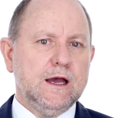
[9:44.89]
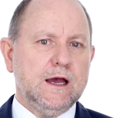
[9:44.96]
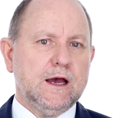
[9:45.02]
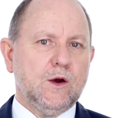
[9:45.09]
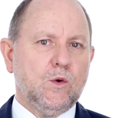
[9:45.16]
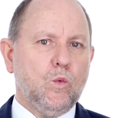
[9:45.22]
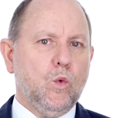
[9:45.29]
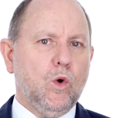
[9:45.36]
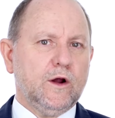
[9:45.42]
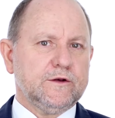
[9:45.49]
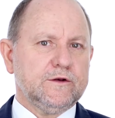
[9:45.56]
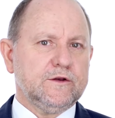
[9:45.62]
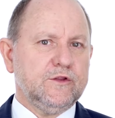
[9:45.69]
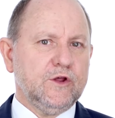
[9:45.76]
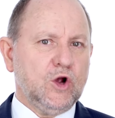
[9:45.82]

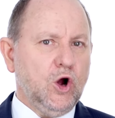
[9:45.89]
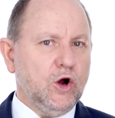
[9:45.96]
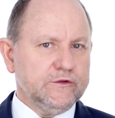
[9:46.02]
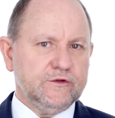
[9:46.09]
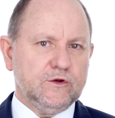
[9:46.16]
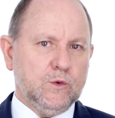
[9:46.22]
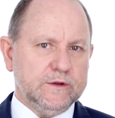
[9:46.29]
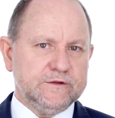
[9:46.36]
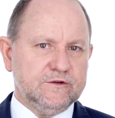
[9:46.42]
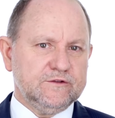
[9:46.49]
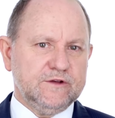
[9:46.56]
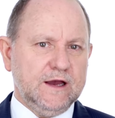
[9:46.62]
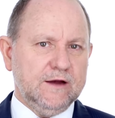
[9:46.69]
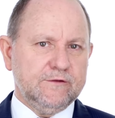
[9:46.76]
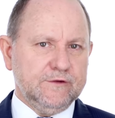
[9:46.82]
what the consequences
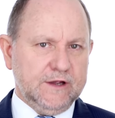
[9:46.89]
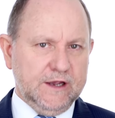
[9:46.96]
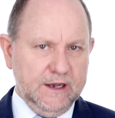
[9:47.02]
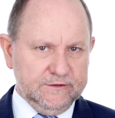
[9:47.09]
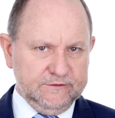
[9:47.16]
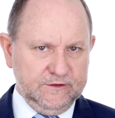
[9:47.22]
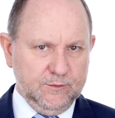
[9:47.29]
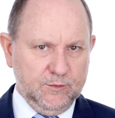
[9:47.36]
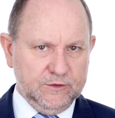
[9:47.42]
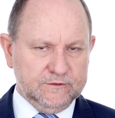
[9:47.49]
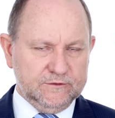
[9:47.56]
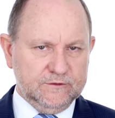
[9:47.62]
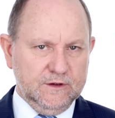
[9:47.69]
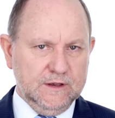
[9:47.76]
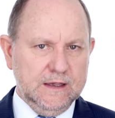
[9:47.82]
are for
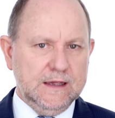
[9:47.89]
customers.